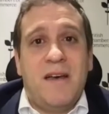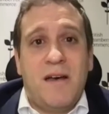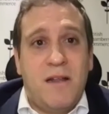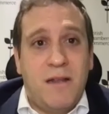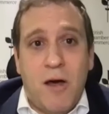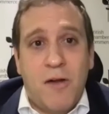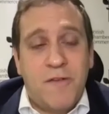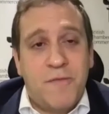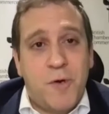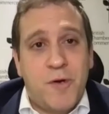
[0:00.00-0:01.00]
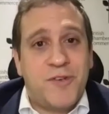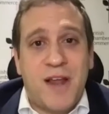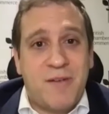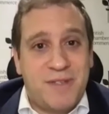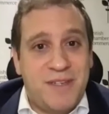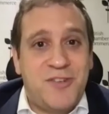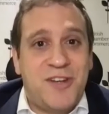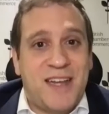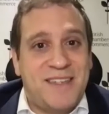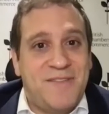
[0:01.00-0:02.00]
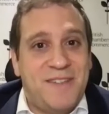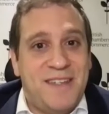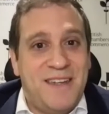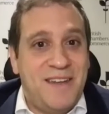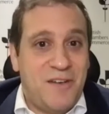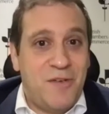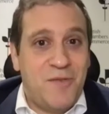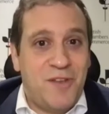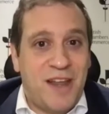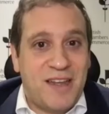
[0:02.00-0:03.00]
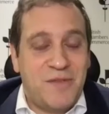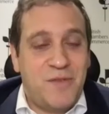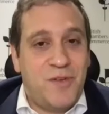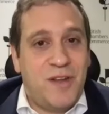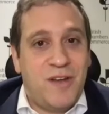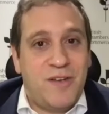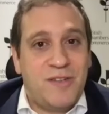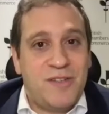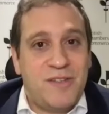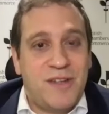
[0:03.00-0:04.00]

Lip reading: a lot of merger and acquisition activity over the next few years.